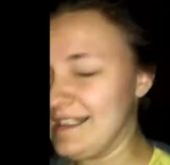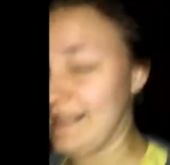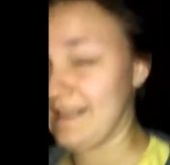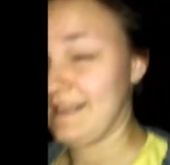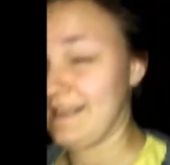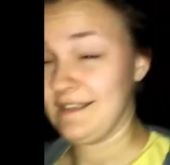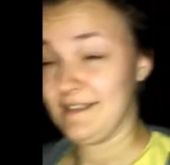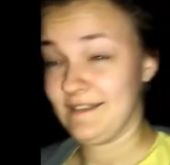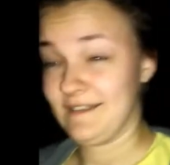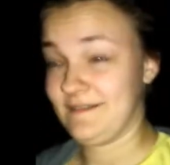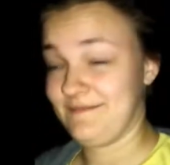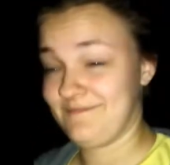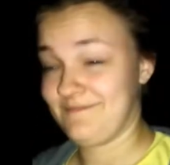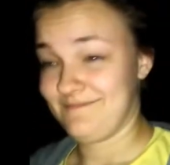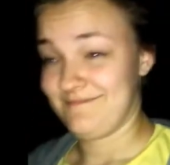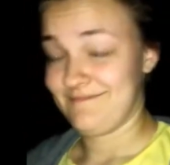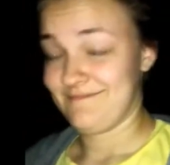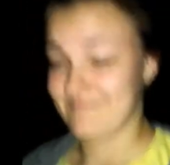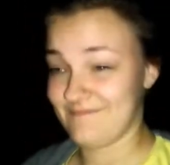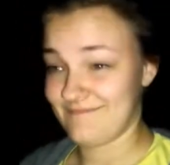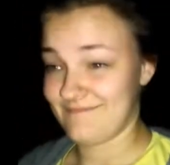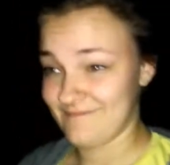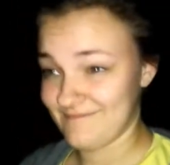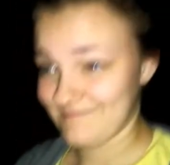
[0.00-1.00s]
Can I build a
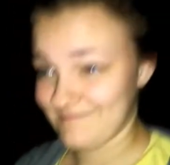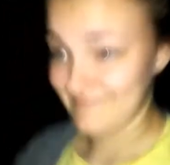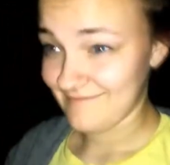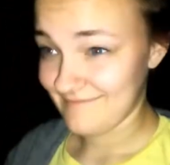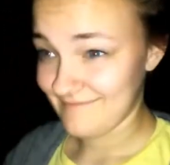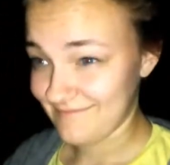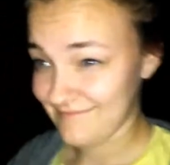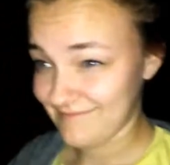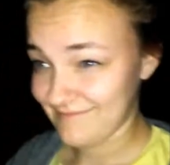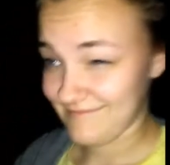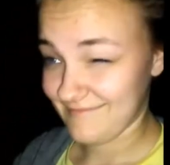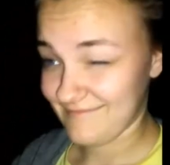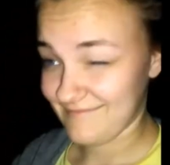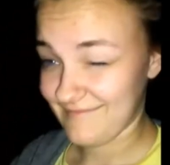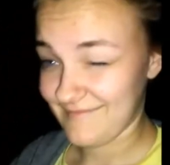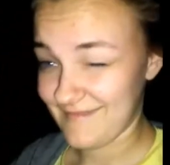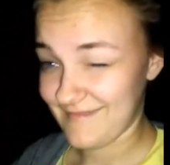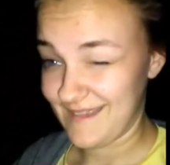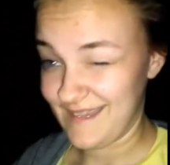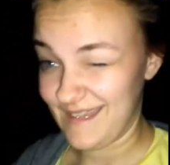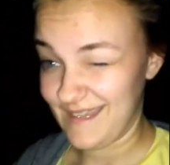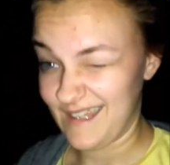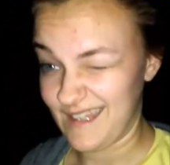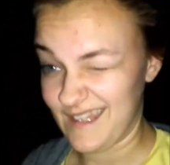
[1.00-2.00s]
house here?
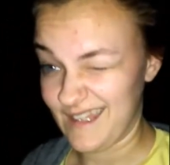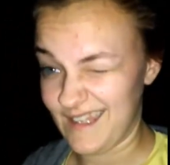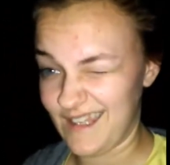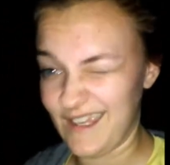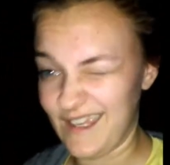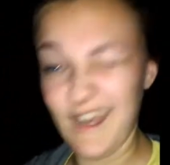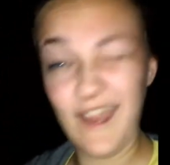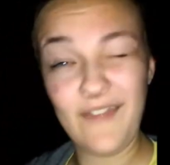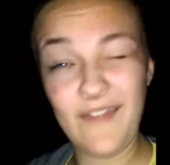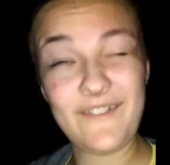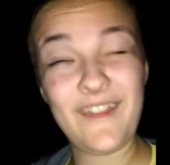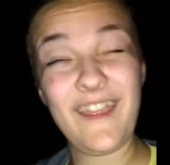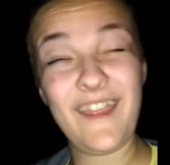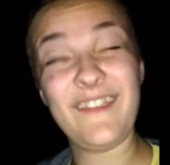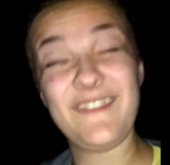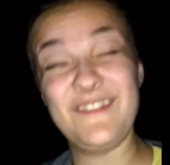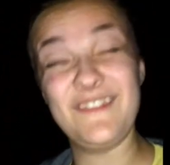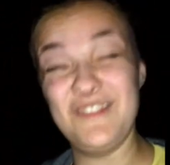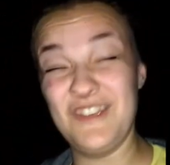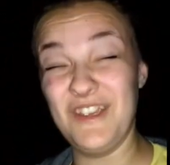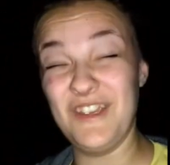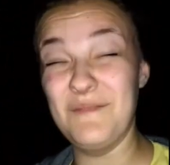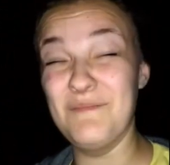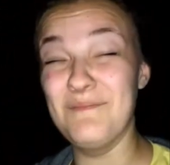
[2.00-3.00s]
You have to
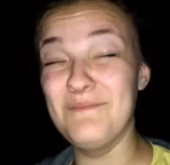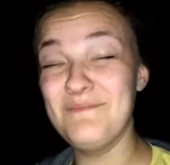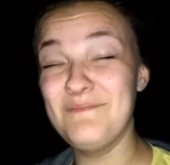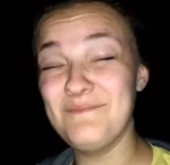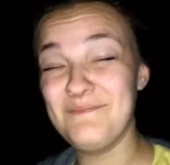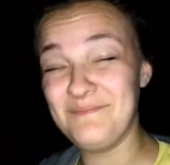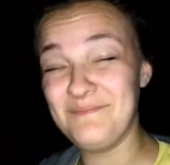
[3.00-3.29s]
ask Jim.